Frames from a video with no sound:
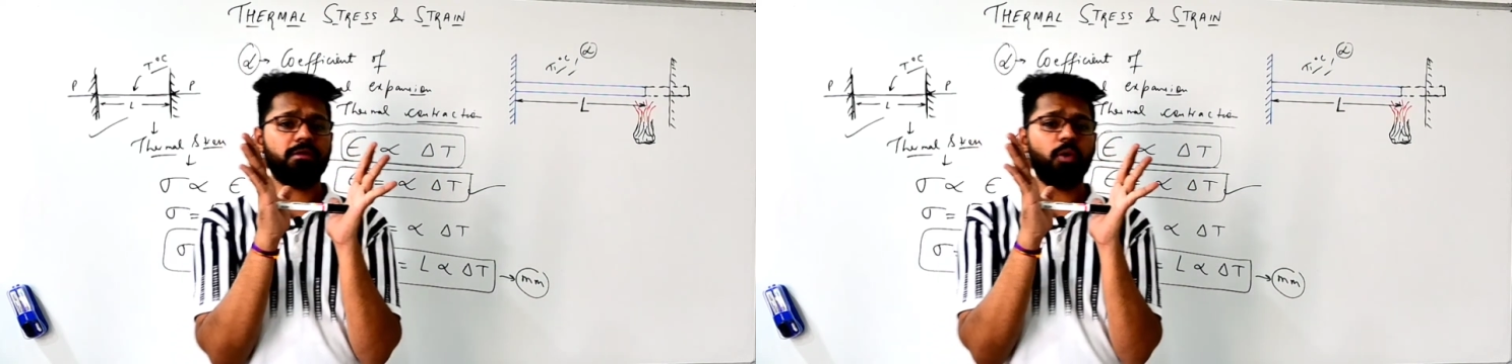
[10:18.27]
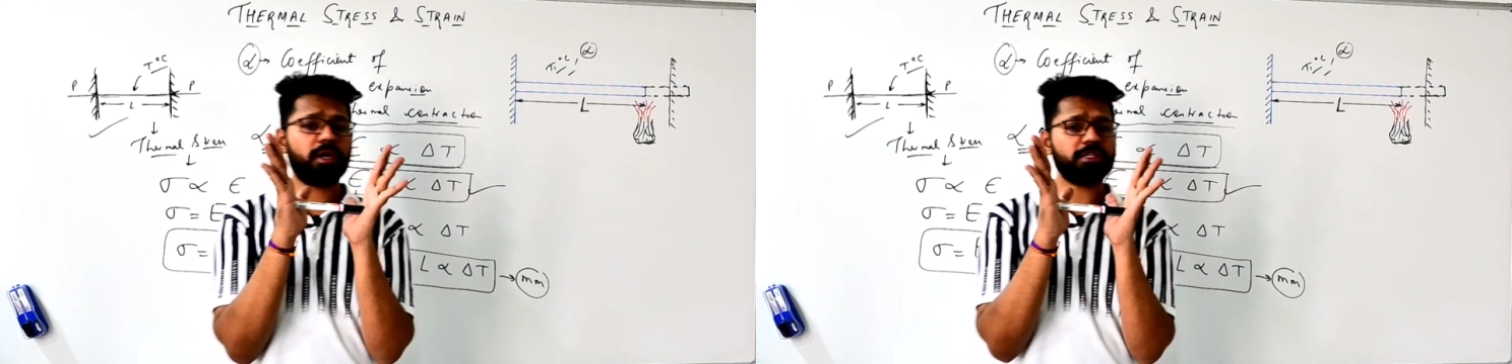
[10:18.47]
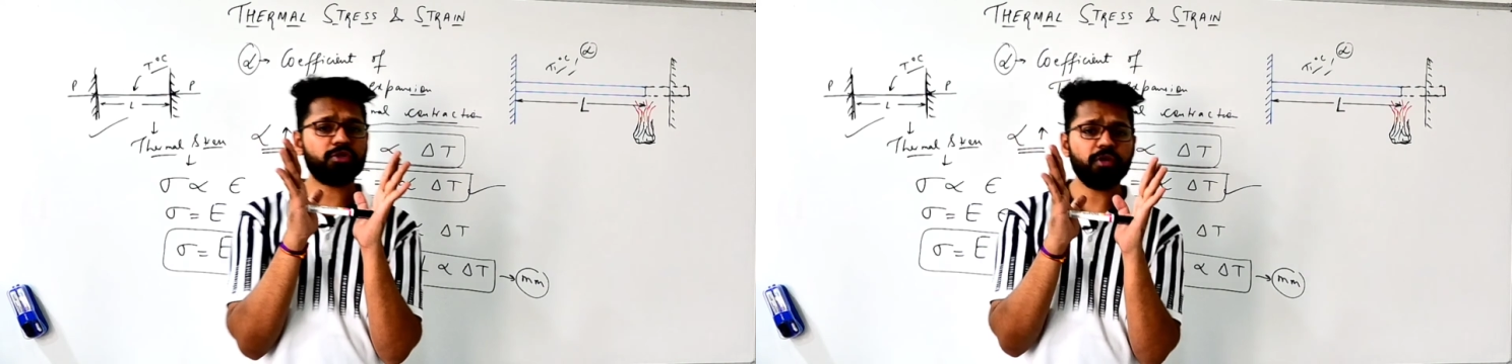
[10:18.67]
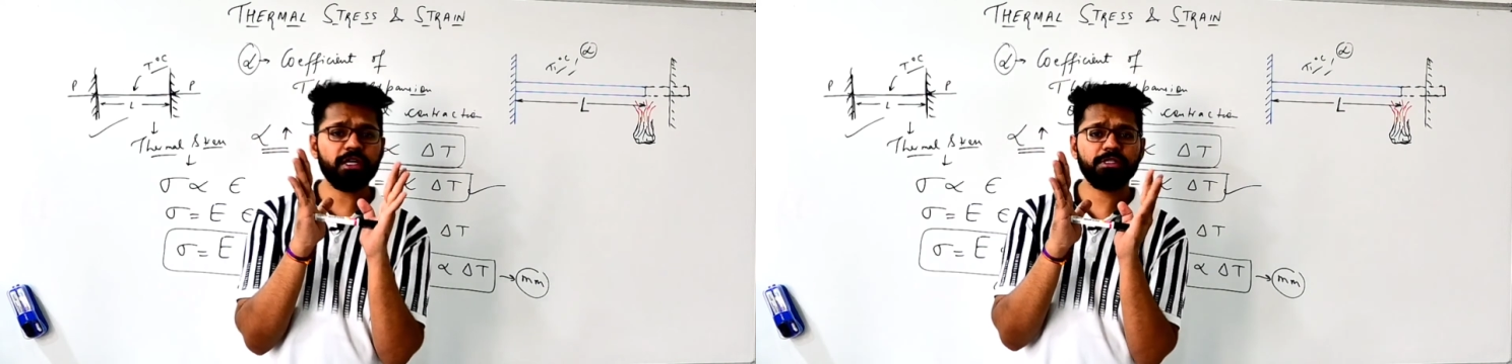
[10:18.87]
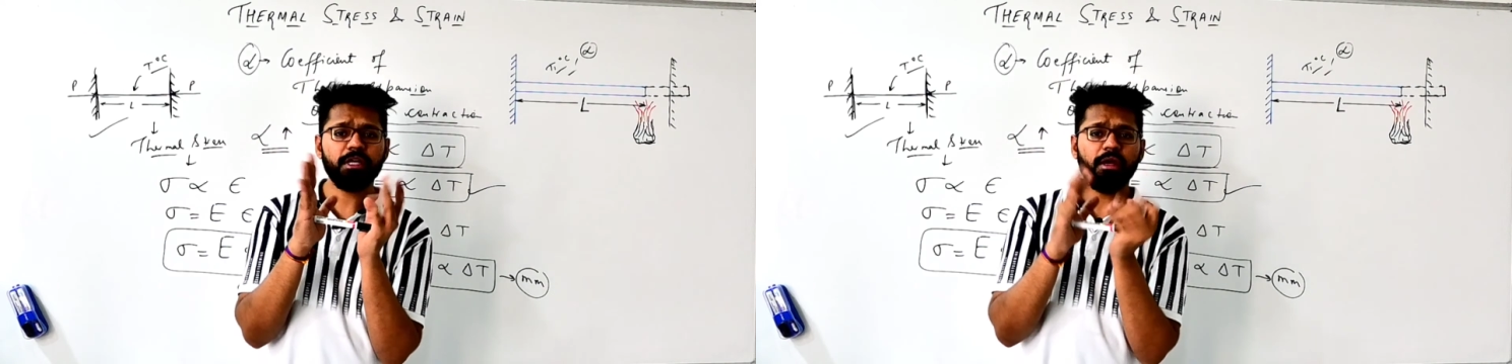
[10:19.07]
Okay
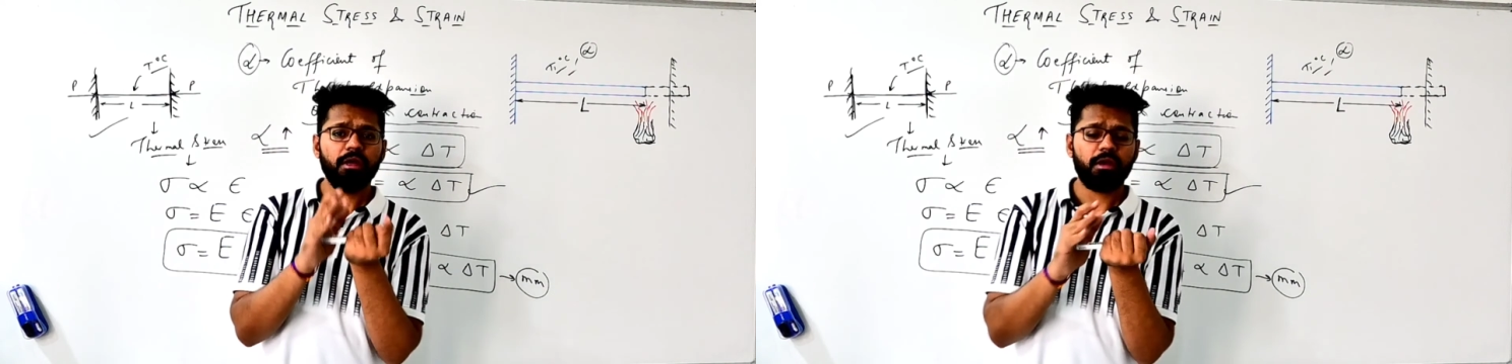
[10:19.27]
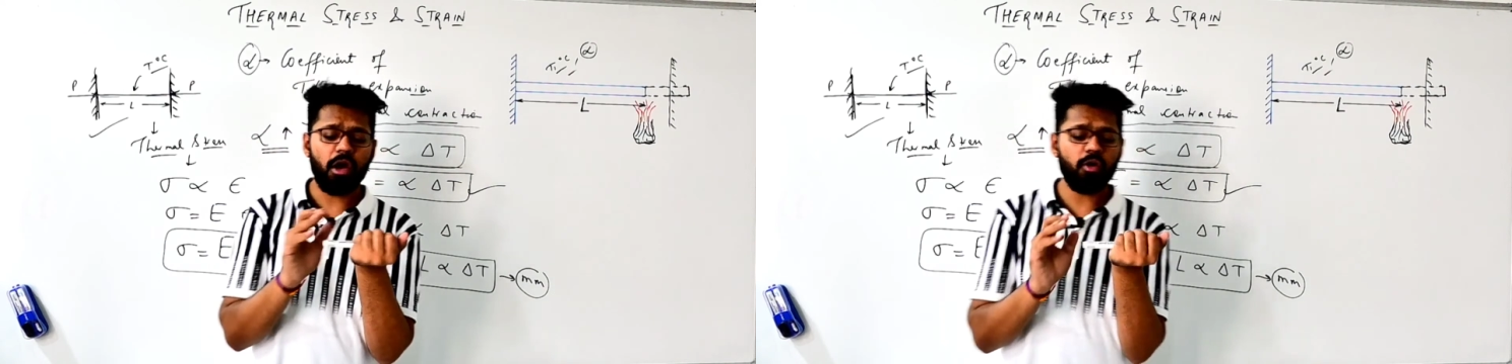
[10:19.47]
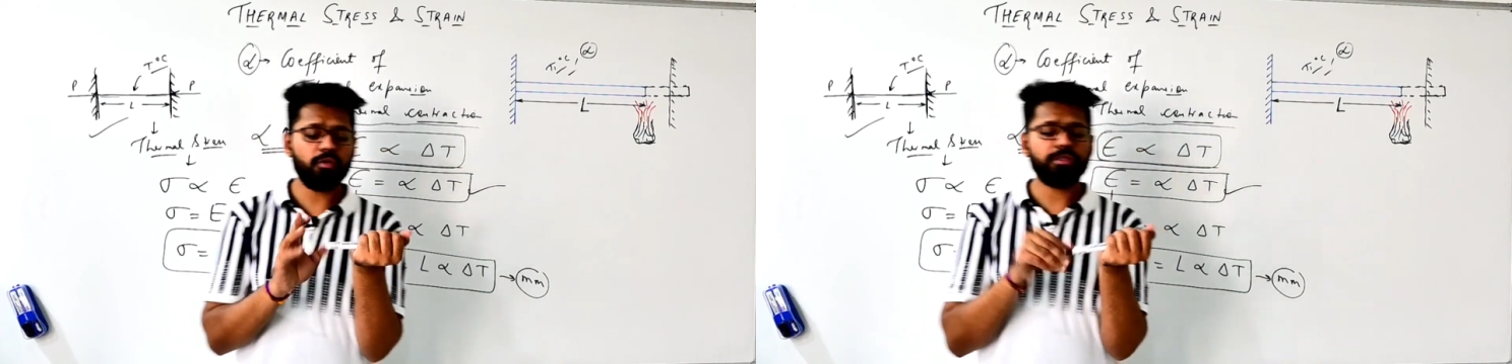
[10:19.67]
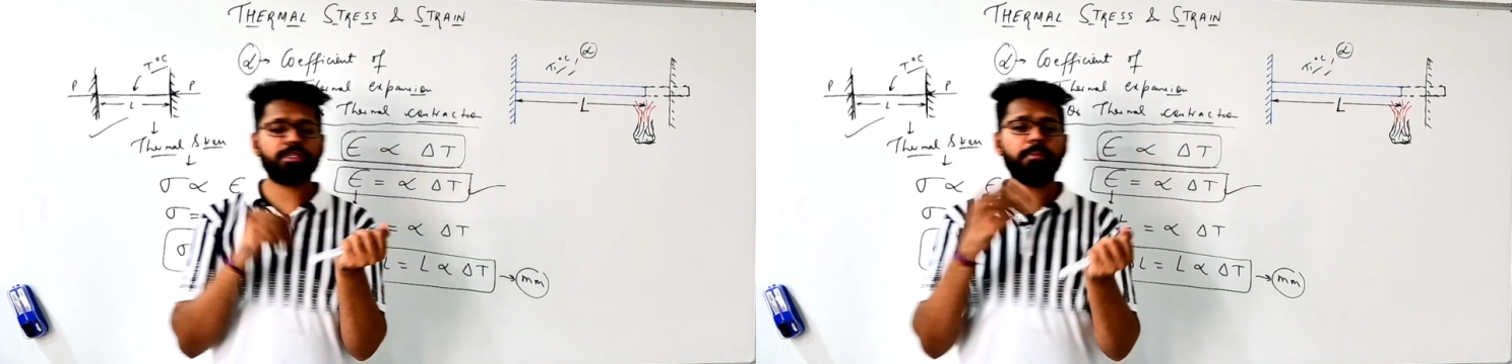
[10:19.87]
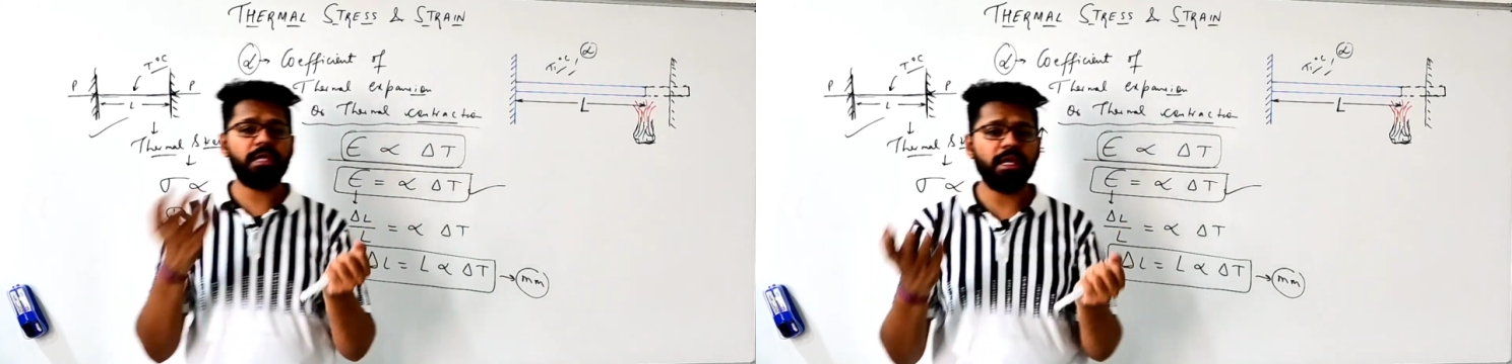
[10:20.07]
students, now
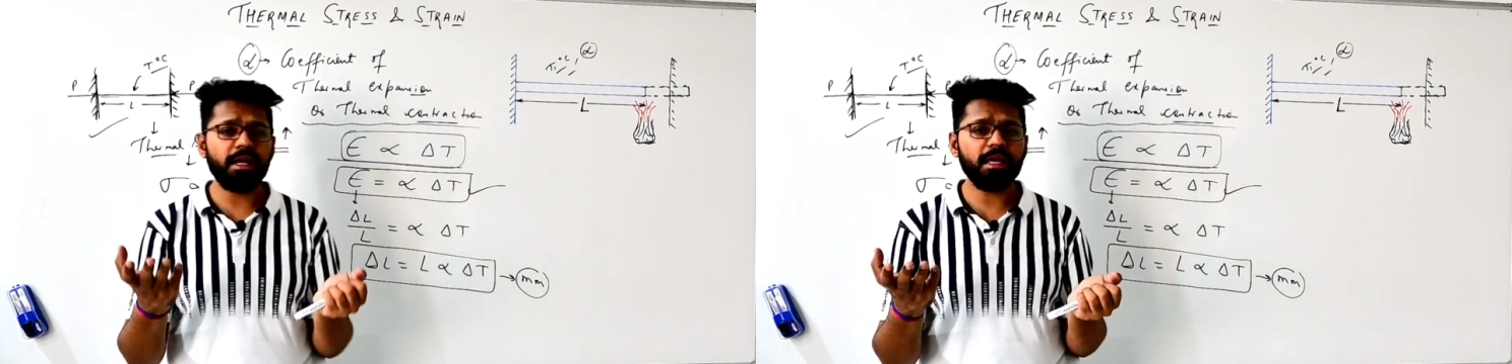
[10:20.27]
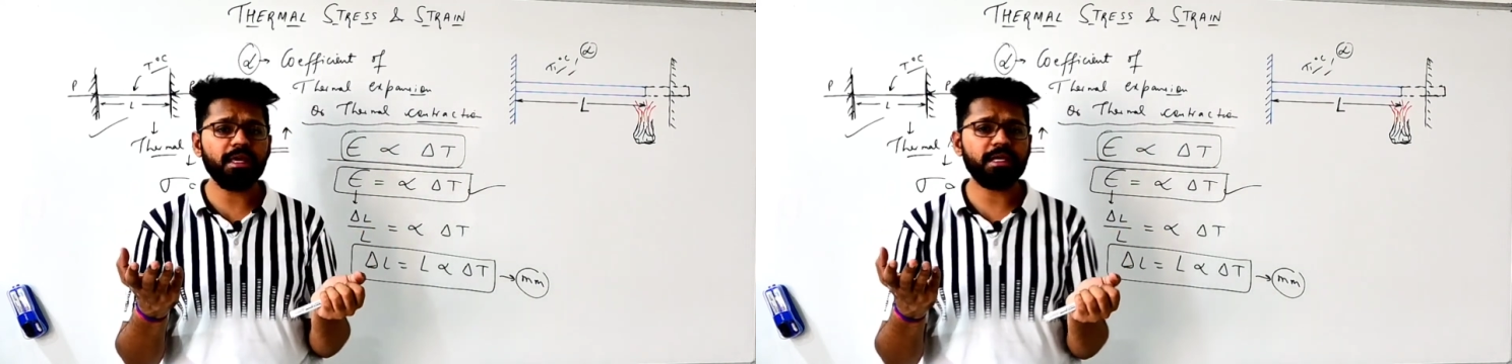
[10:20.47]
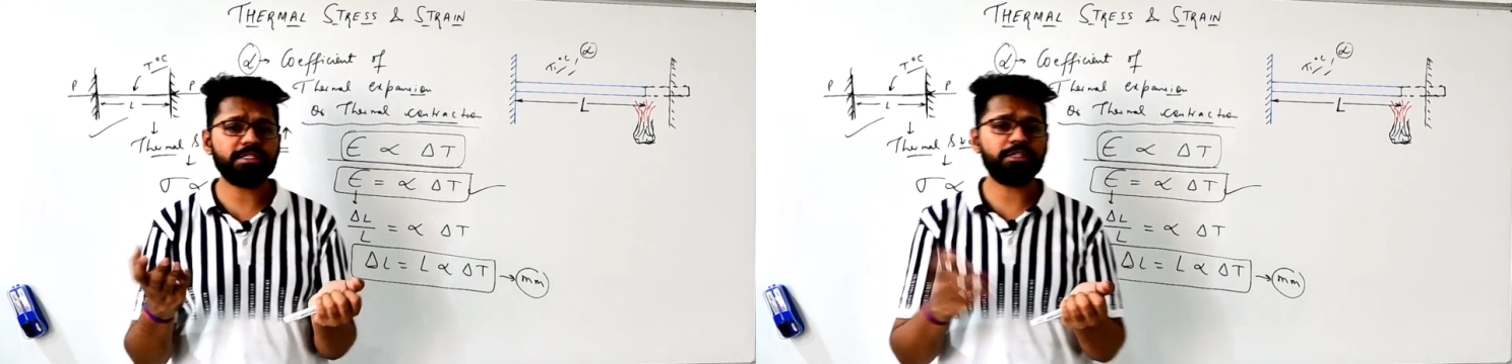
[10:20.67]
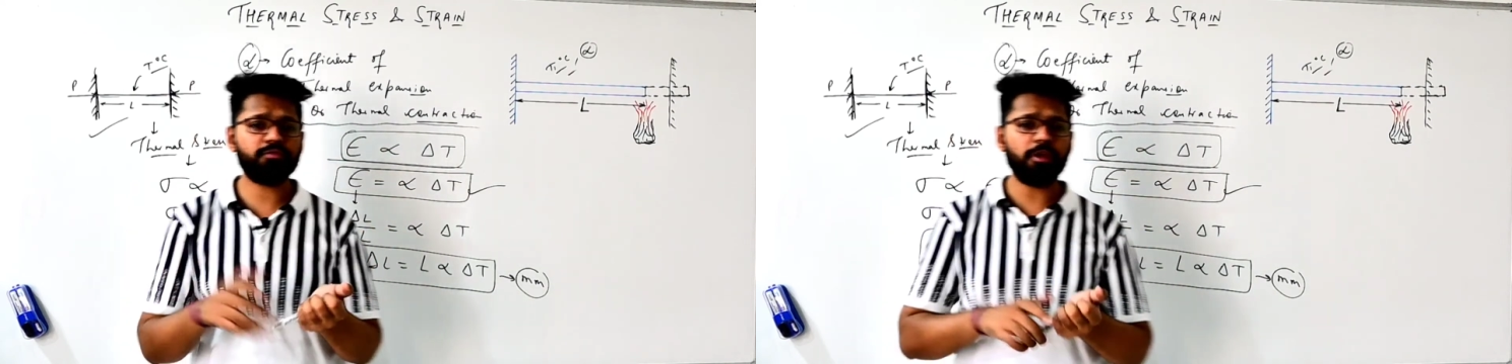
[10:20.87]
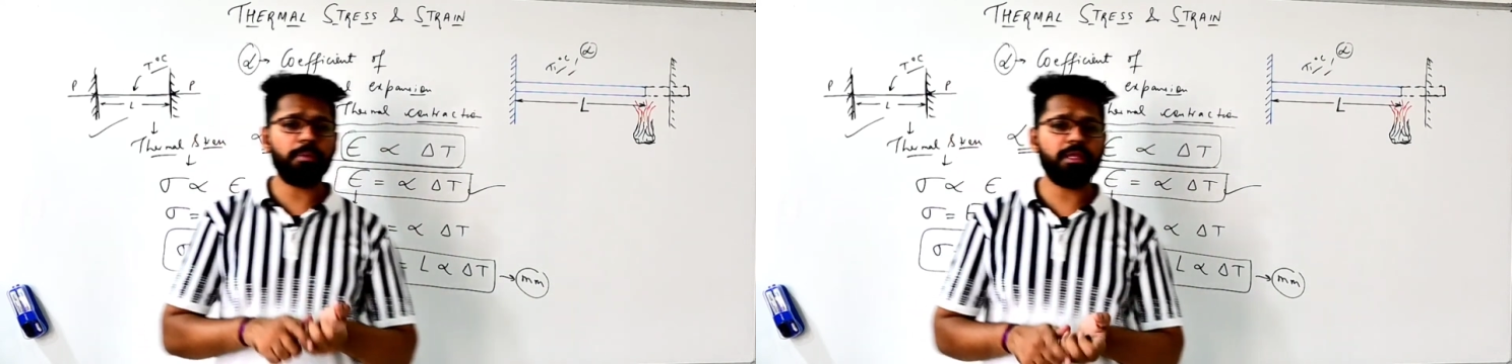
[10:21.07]
some yielding cases
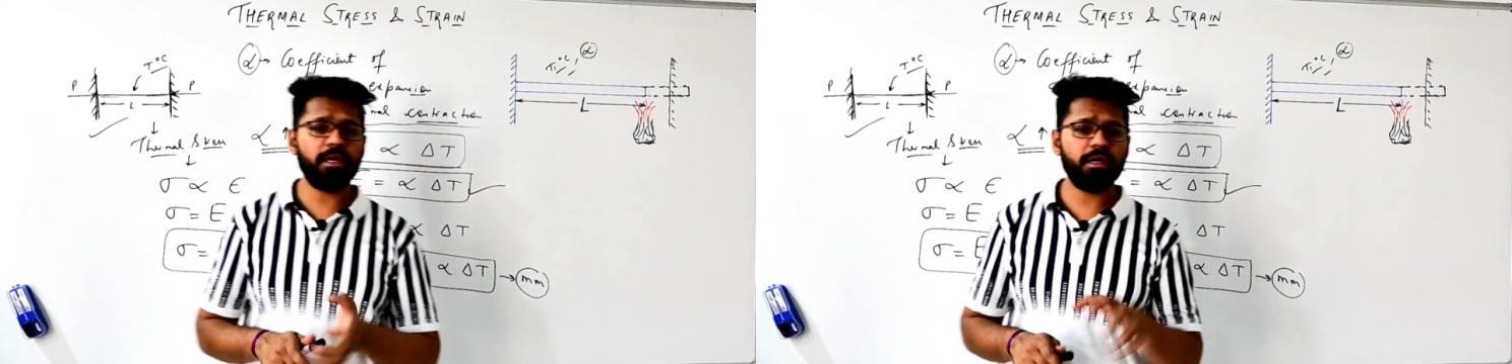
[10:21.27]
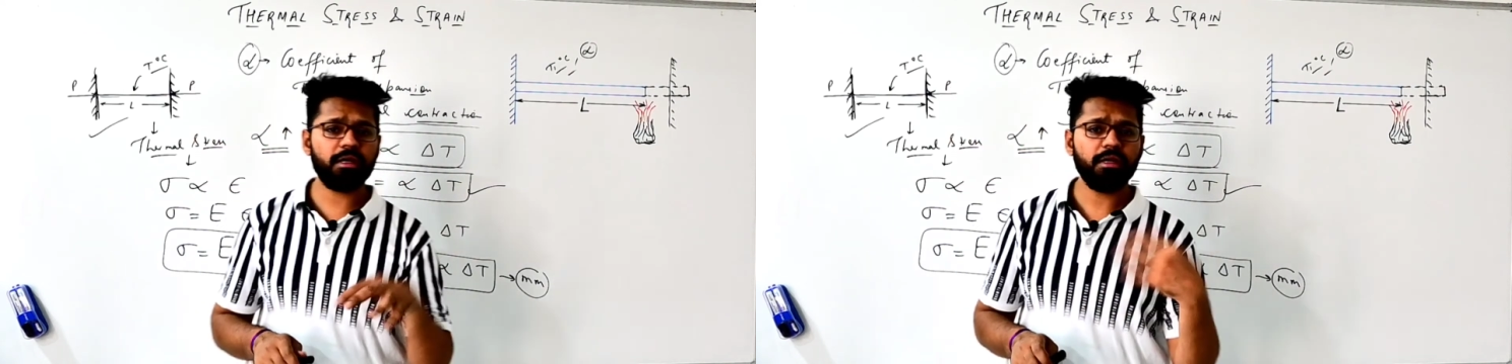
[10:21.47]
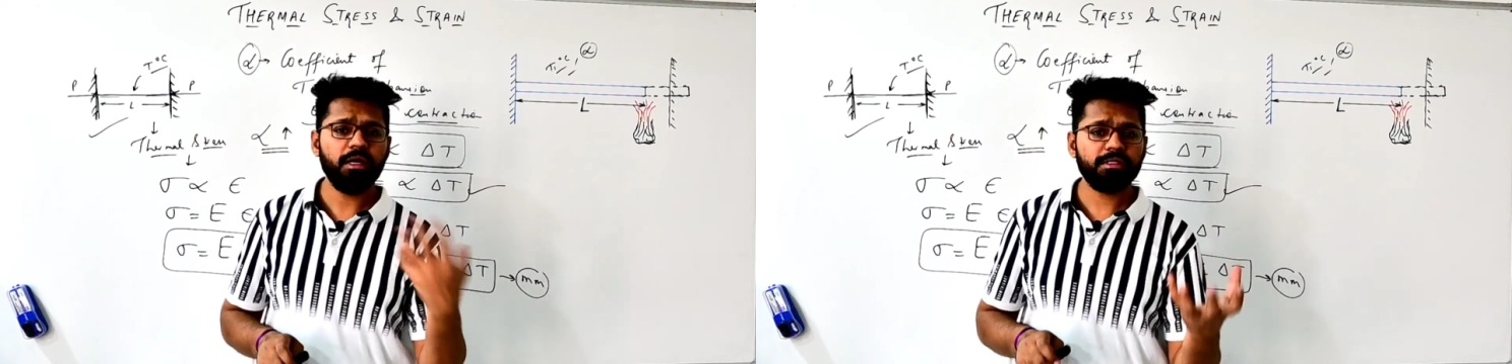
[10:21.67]
will be there,